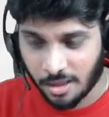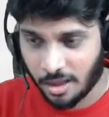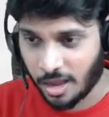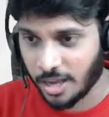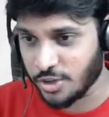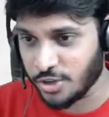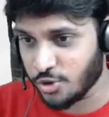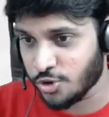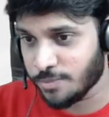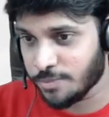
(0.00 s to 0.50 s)

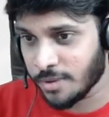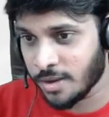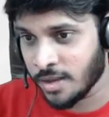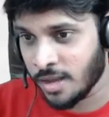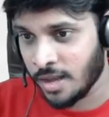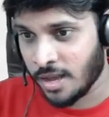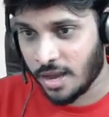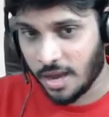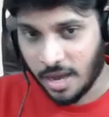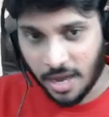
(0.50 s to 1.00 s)
I hope
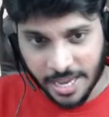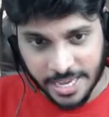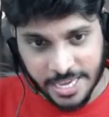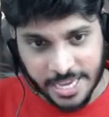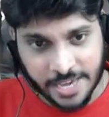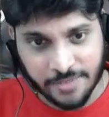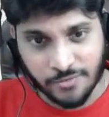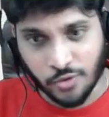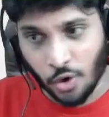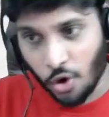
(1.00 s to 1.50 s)
I
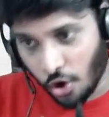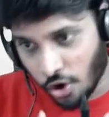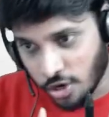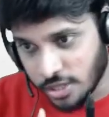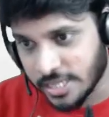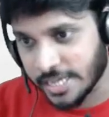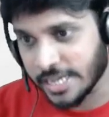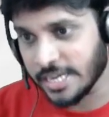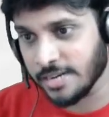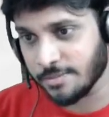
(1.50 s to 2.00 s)
gave all
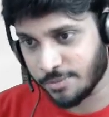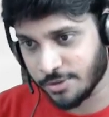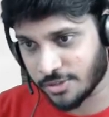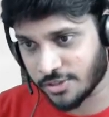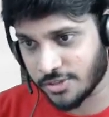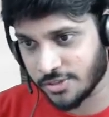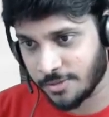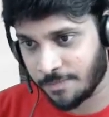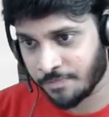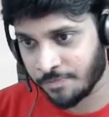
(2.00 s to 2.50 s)
the
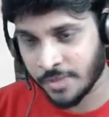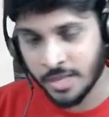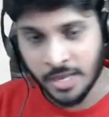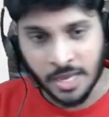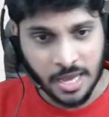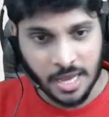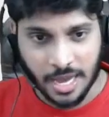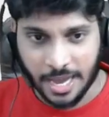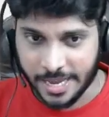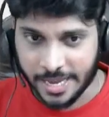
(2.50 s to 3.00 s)
inputs.
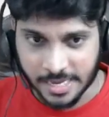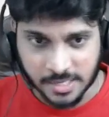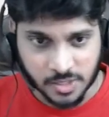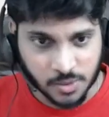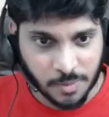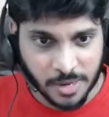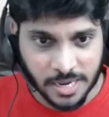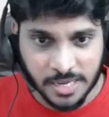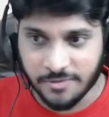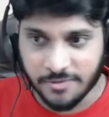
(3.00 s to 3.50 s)
I
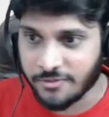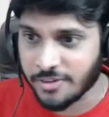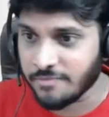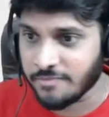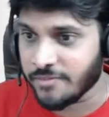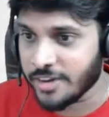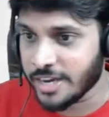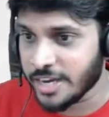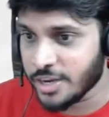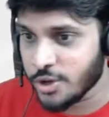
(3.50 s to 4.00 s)
explained
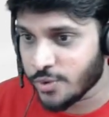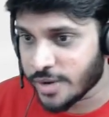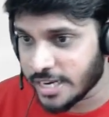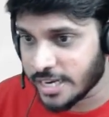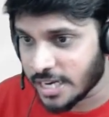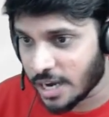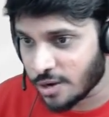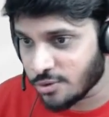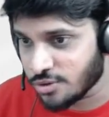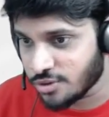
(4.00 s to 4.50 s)
from where you
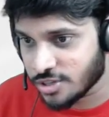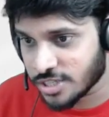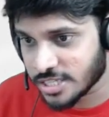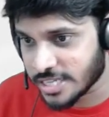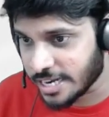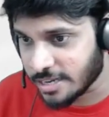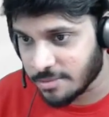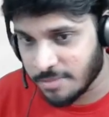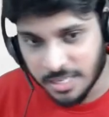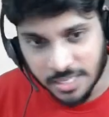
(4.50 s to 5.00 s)
can download
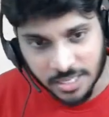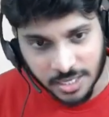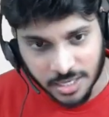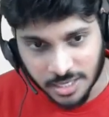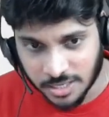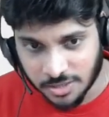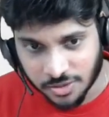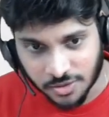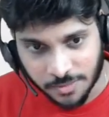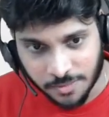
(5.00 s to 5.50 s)
study
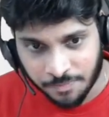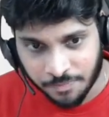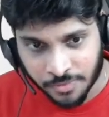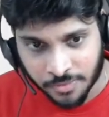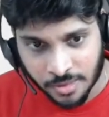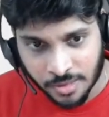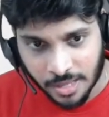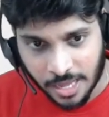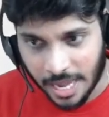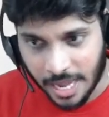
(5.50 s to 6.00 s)
materials,
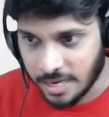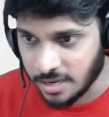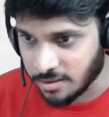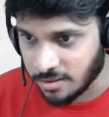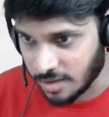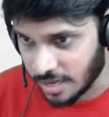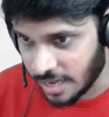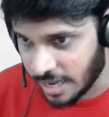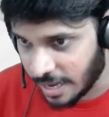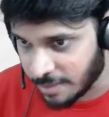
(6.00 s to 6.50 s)
and
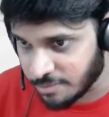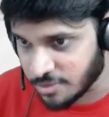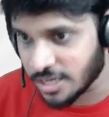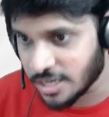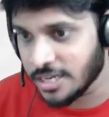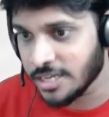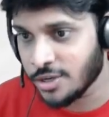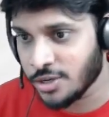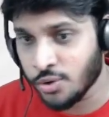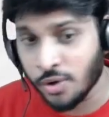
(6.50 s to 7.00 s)
I'm
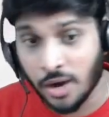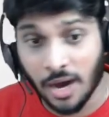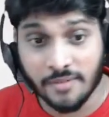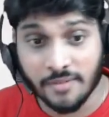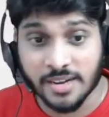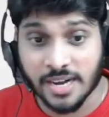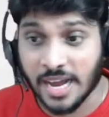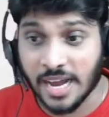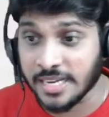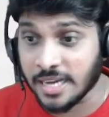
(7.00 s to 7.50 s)
telling you
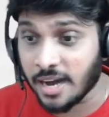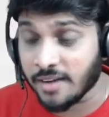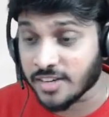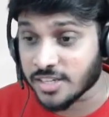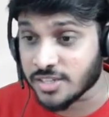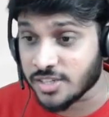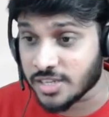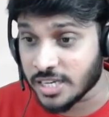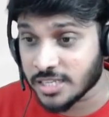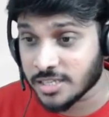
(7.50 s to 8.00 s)
our
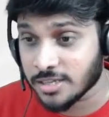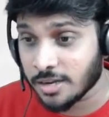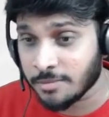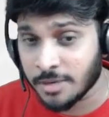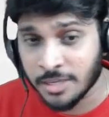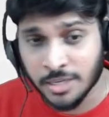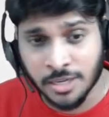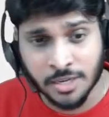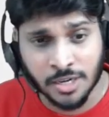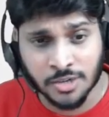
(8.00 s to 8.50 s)
Shrestha
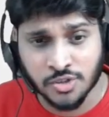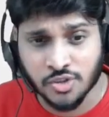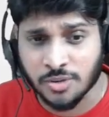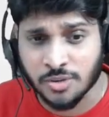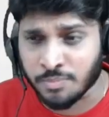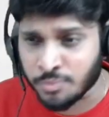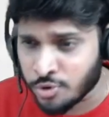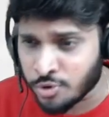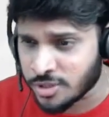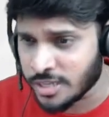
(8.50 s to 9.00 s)
materials are
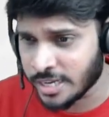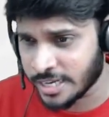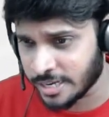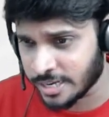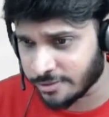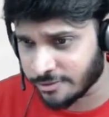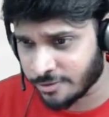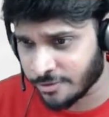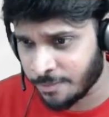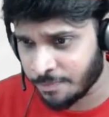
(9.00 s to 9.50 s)
more than
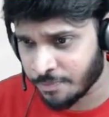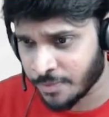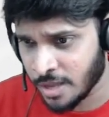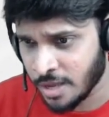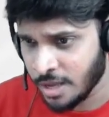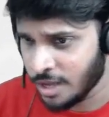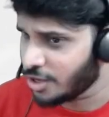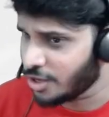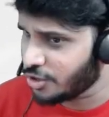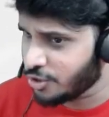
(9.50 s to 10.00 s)
enough.
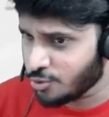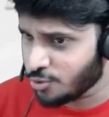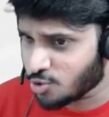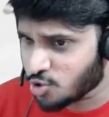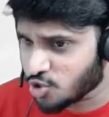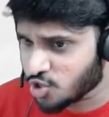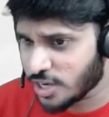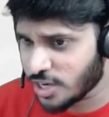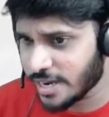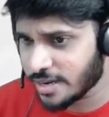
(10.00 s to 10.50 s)
You
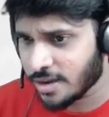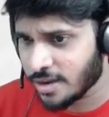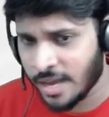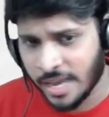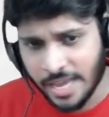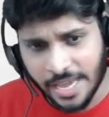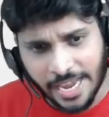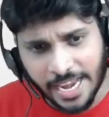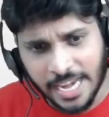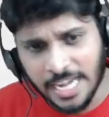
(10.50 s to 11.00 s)
check
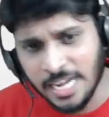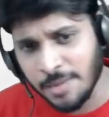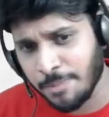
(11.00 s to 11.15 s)
any